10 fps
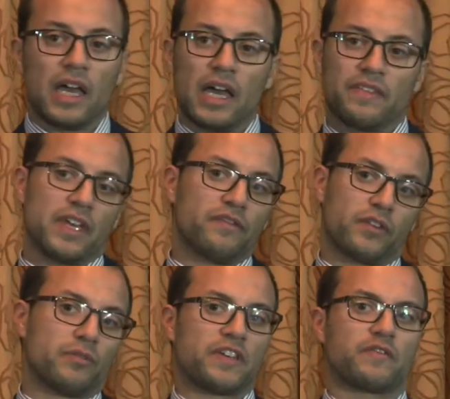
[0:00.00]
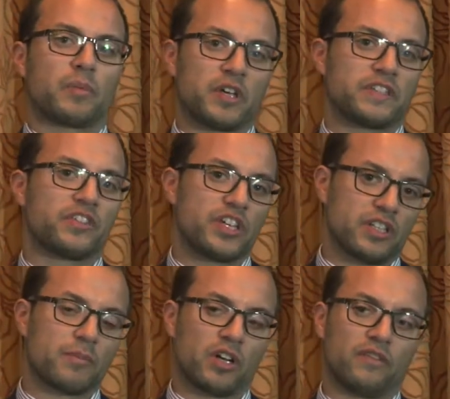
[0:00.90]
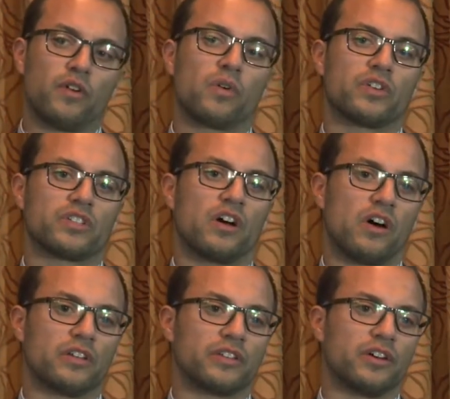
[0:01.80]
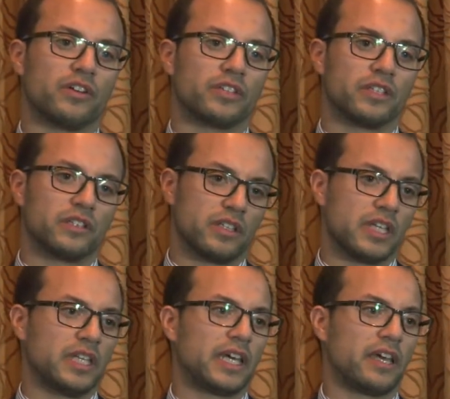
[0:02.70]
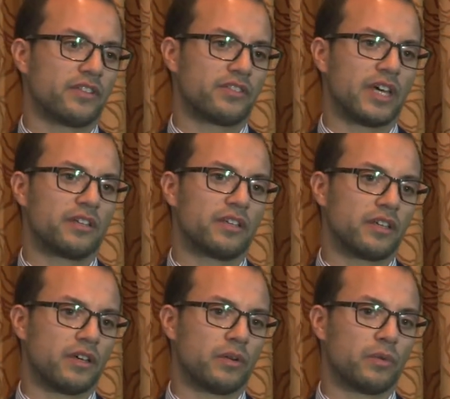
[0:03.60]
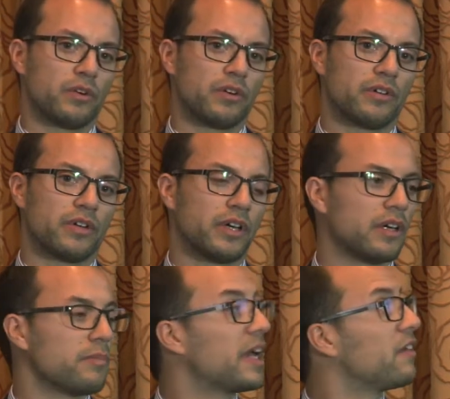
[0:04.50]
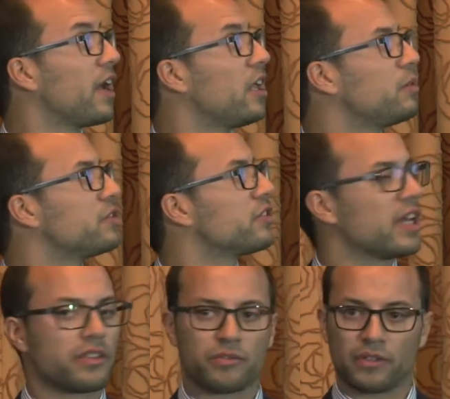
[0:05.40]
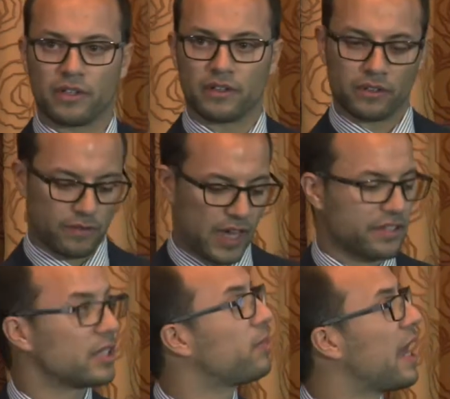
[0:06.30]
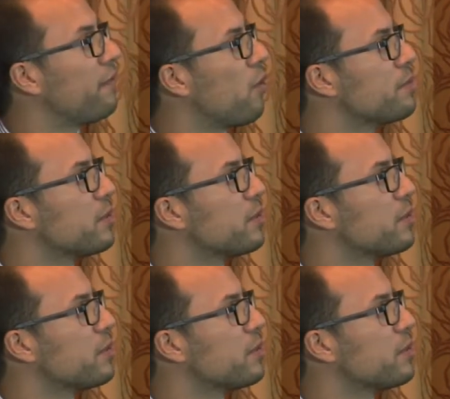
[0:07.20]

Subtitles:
And then for the rest of the presentation, I'm going to focus on the indicators that were made available today through the FactSet platform.